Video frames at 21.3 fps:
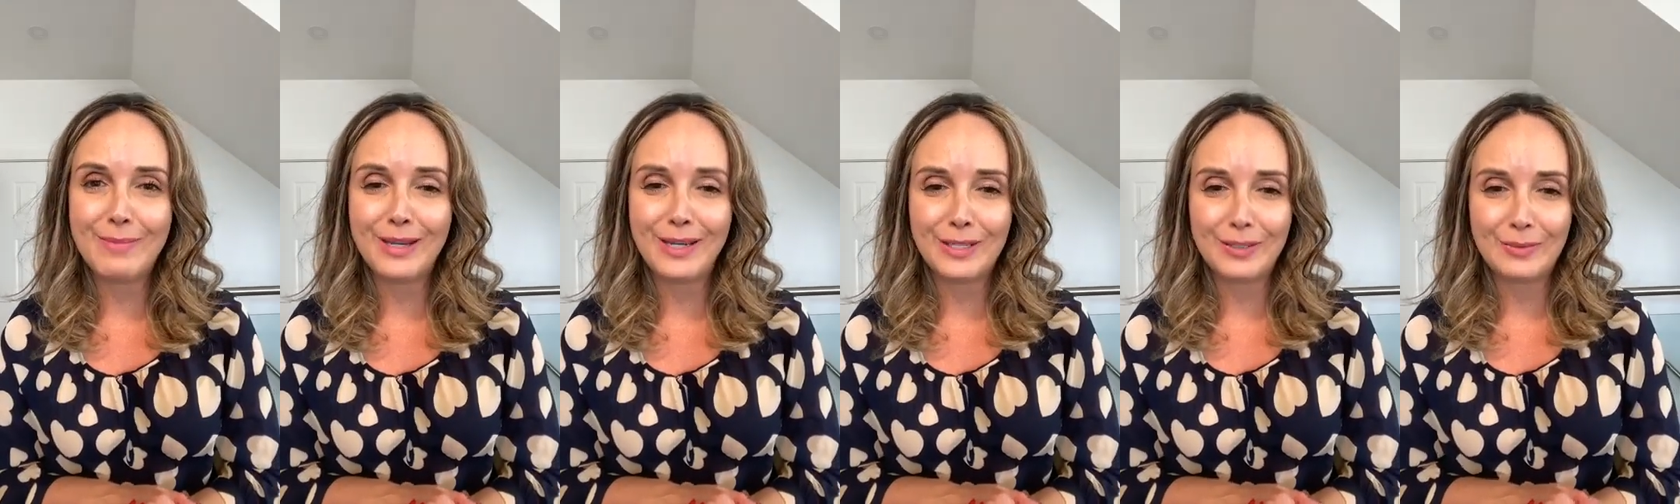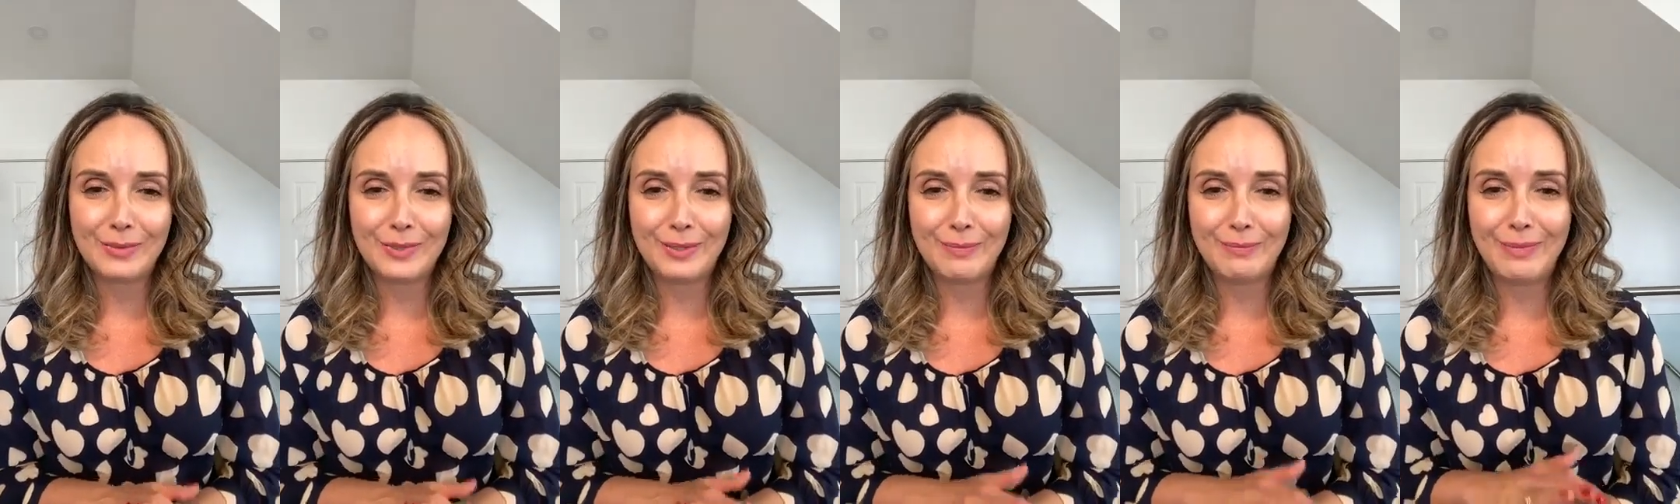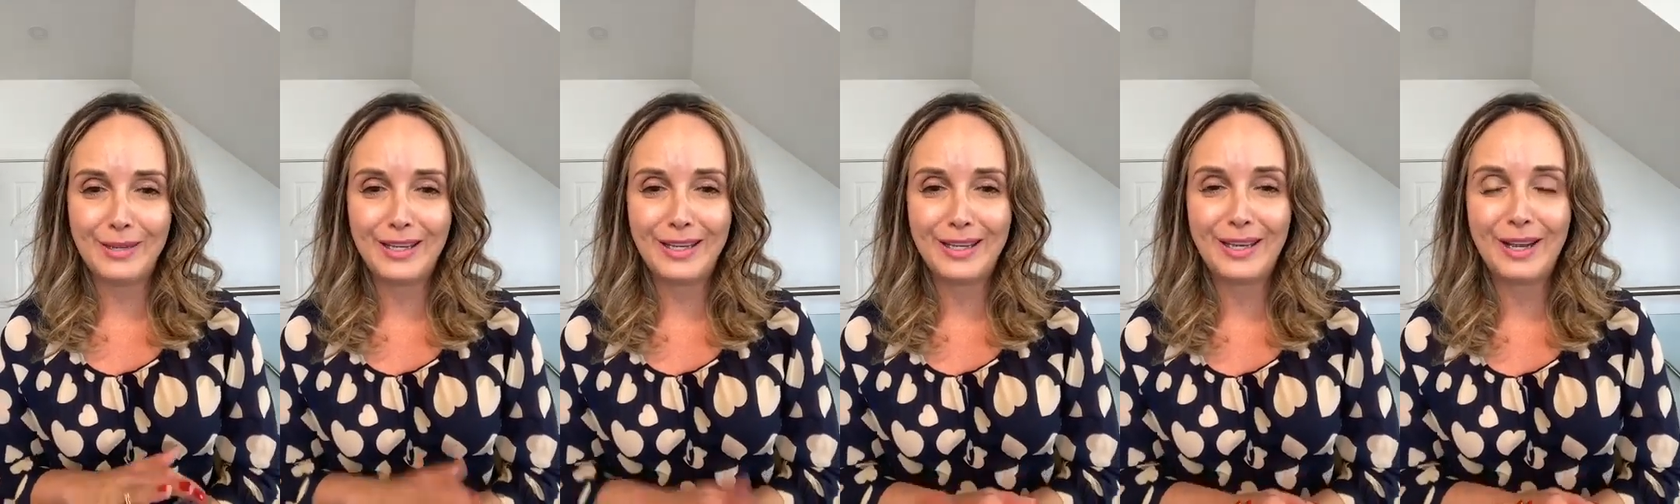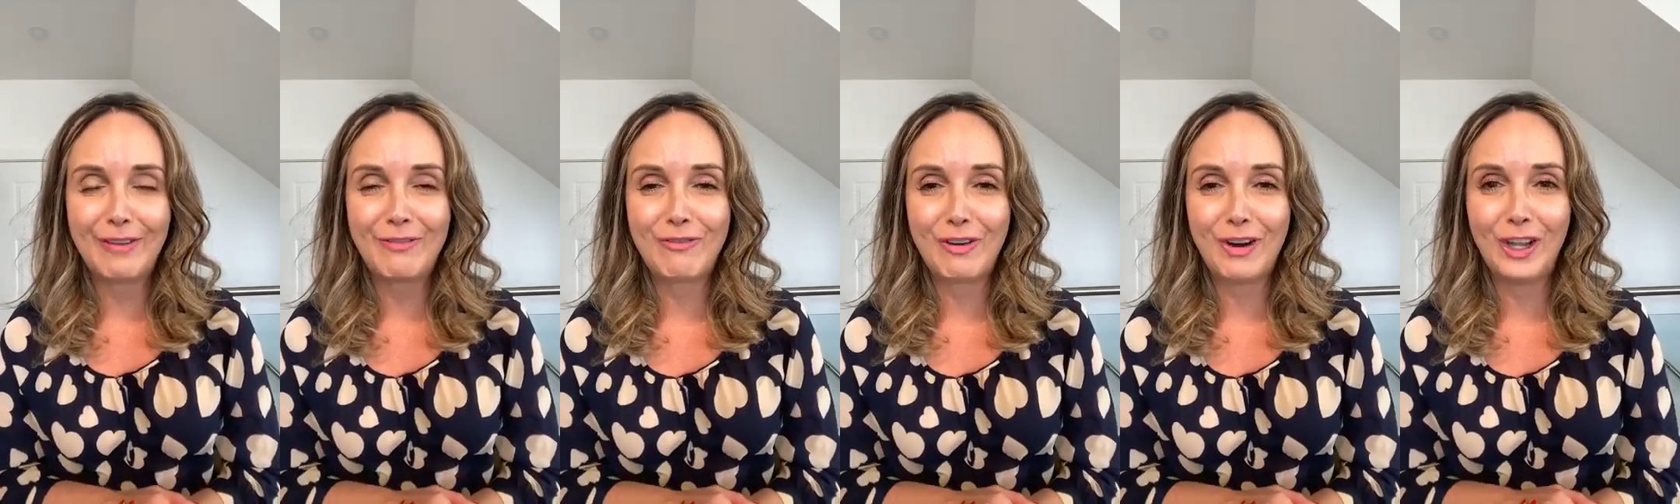because we're being
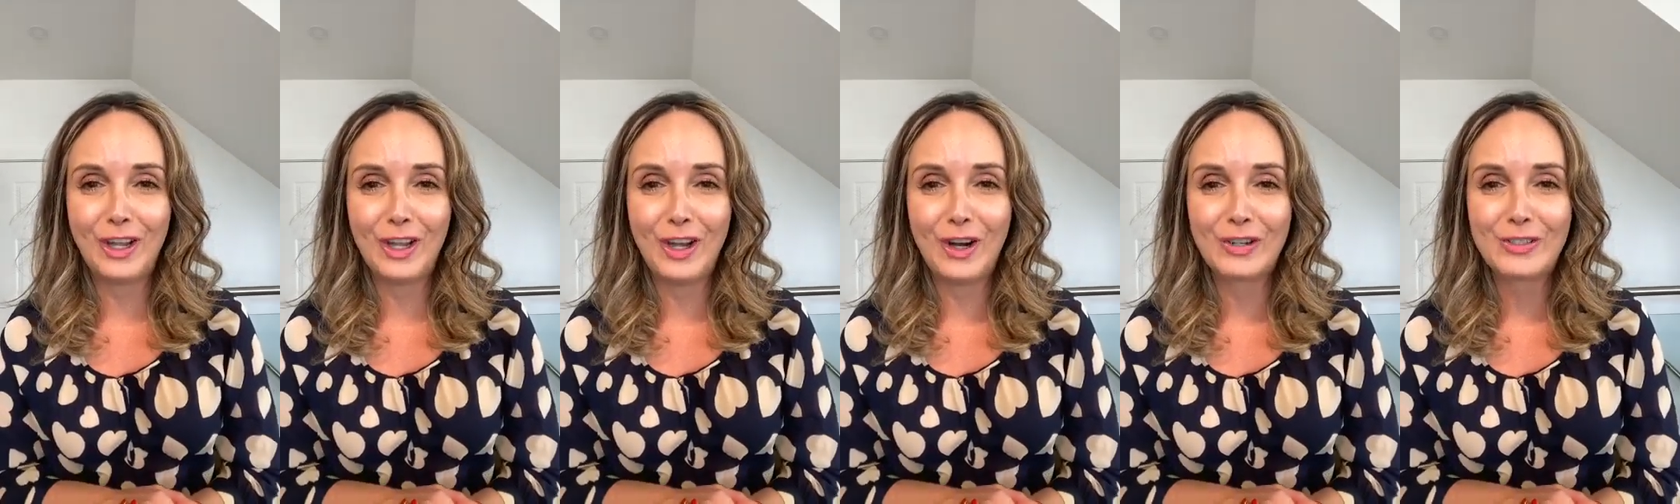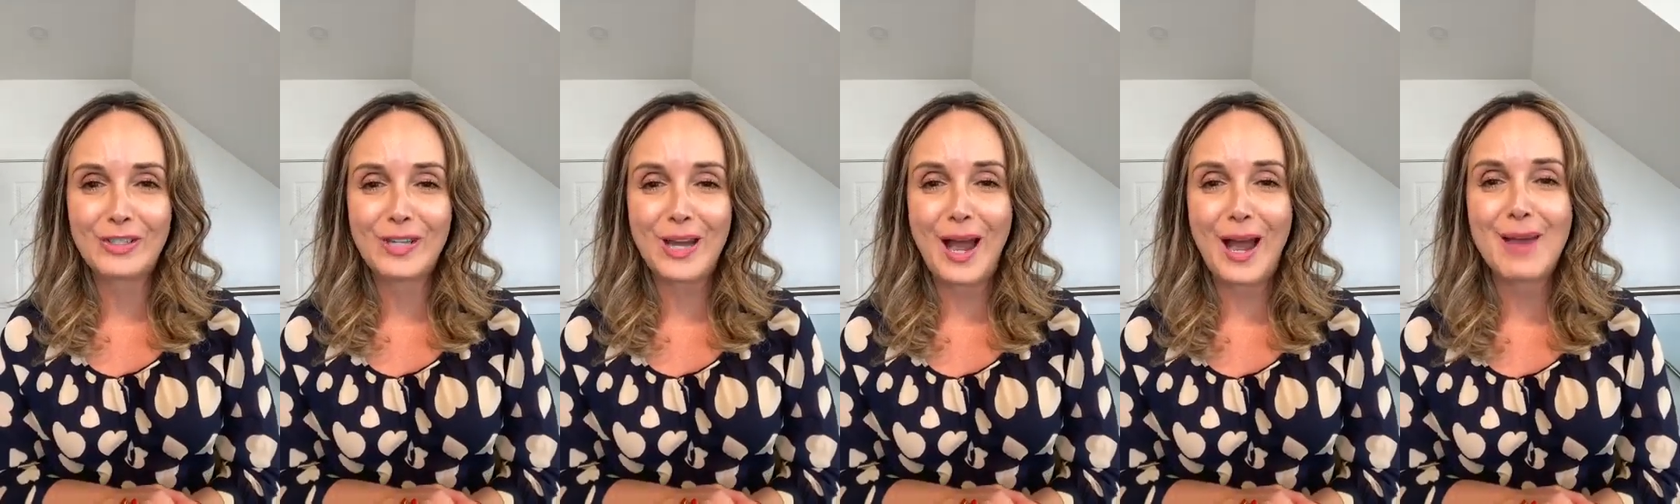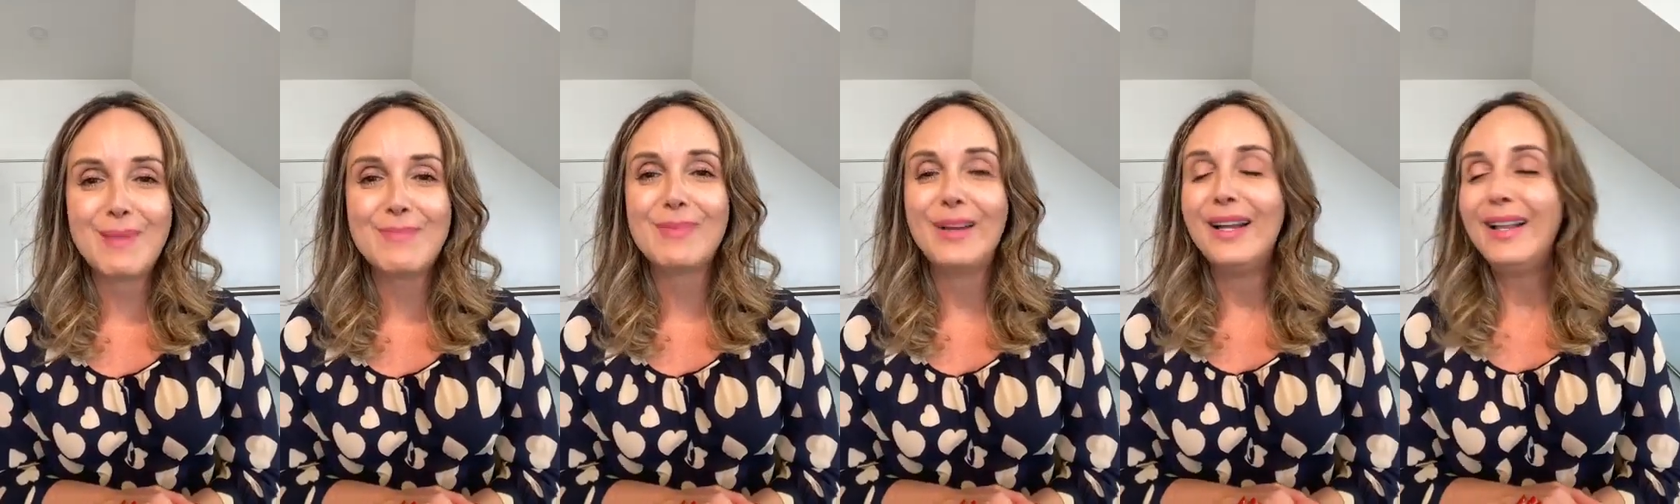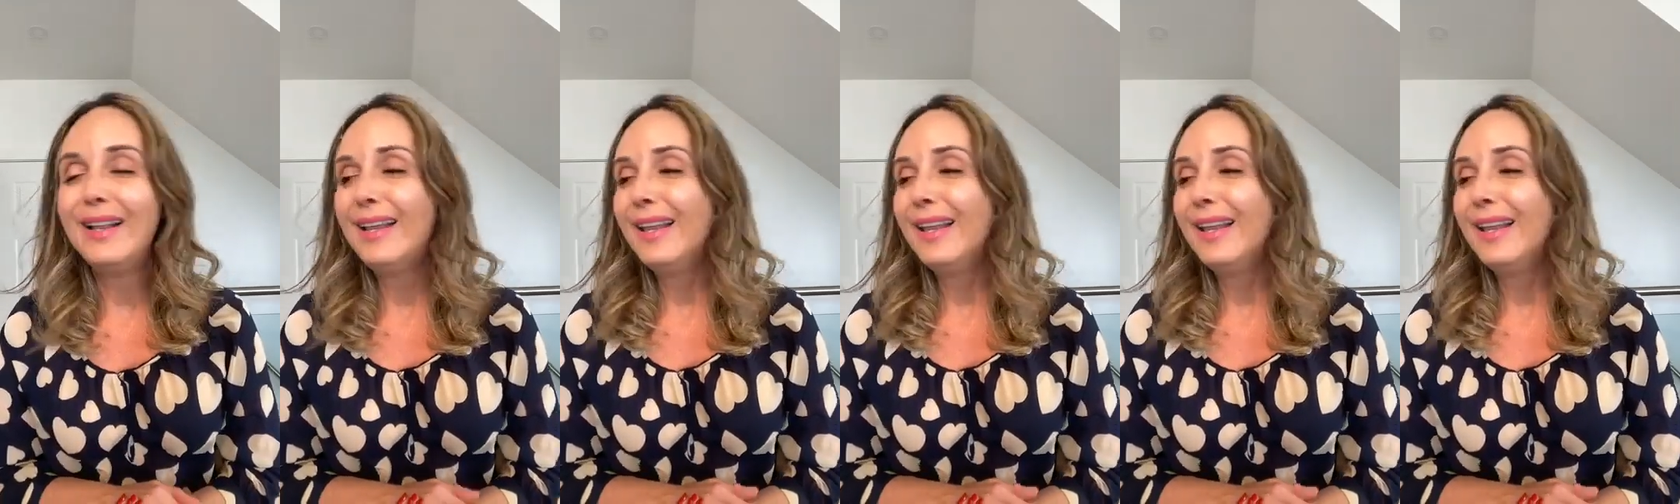here for a long time.